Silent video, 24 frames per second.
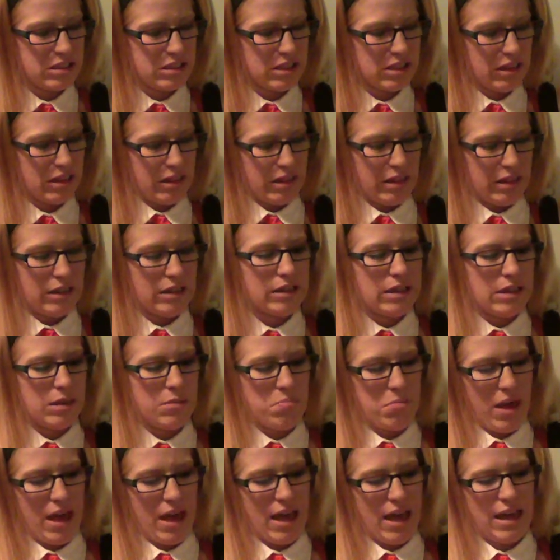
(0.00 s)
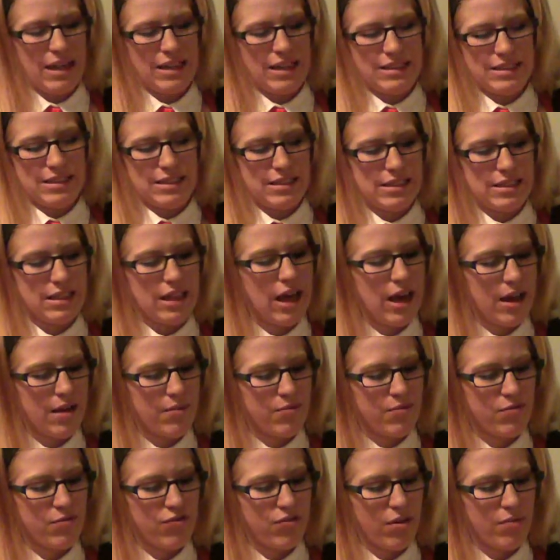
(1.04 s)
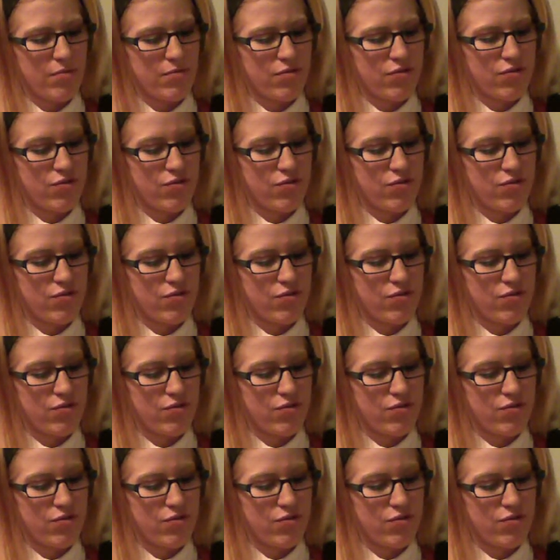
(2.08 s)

lily pad slime from